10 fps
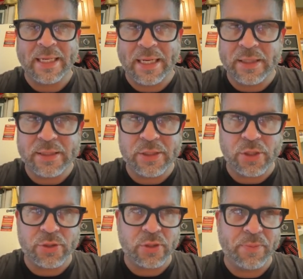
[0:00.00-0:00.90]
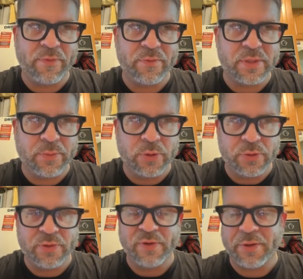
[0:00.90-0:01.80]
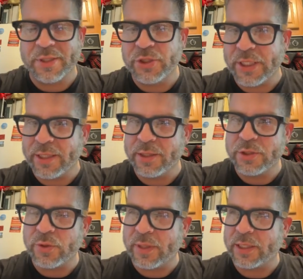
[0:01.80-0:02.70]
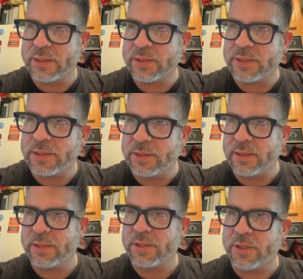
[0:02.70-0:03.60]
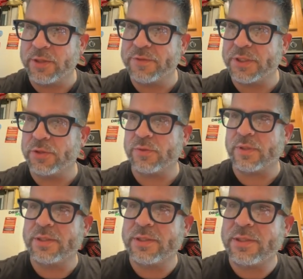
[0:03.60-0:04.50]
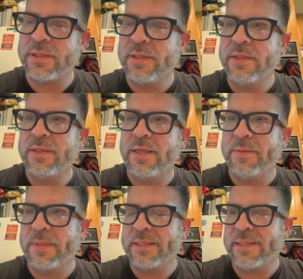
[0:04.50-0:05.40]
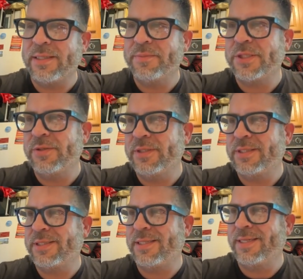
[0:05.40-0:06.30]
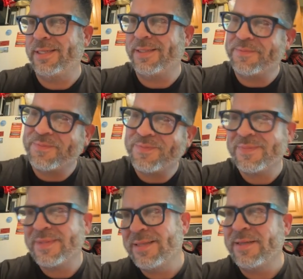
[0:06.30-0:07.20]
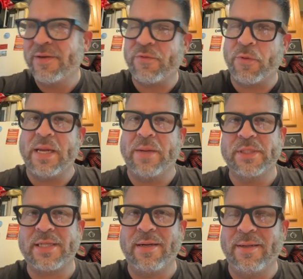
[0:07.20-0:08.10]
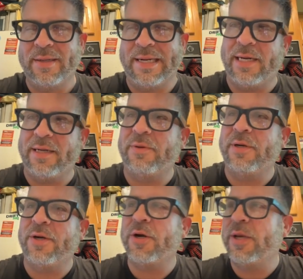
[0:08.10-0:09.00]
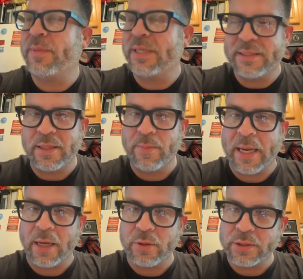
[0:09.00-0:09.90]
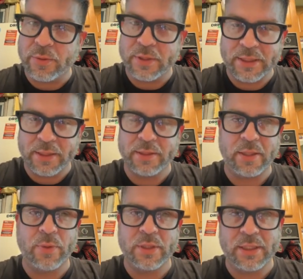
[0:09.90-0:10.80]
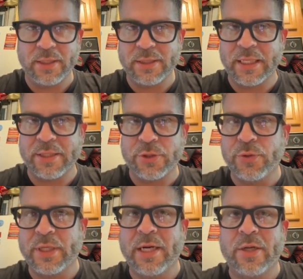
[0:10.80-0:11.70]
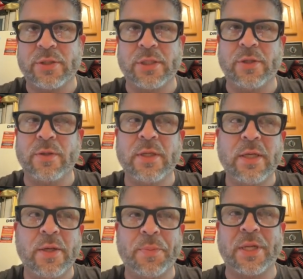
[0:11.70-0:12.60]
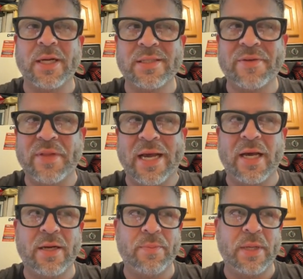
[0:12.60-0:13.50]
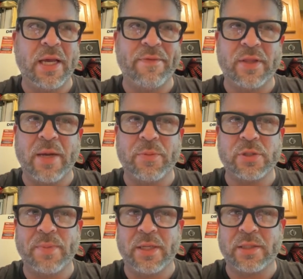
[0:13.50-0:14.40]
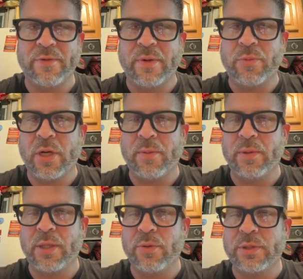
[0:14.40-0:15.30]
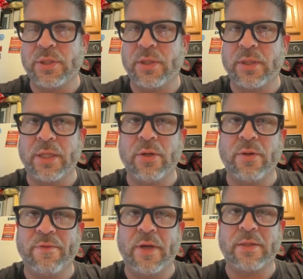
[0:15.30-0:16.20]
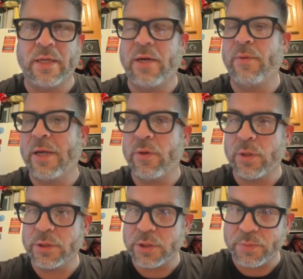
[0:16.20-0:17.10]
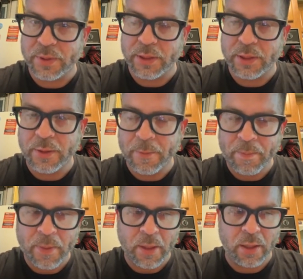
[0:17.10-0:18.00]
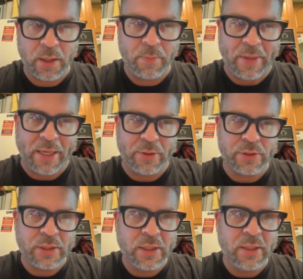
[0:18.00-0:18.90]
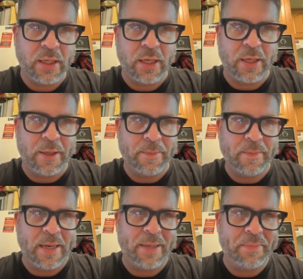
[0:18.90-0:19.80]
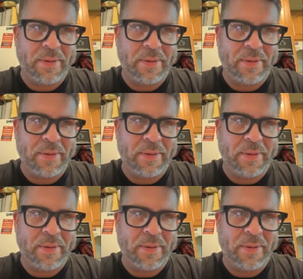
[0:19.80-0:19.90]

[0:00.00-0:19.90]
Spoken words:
Again, this is also coming from someone who's very jaded, so I get to see a ton of single runs in my time. So it's just like, for me, I'm just kind of like, I want to hurry up and get to the battles. I want to see this. I want to see these guys duke it out. So because of that and me having that perspective, I'm probably always going to lean on the fact that I'd rather it just be battles. Um,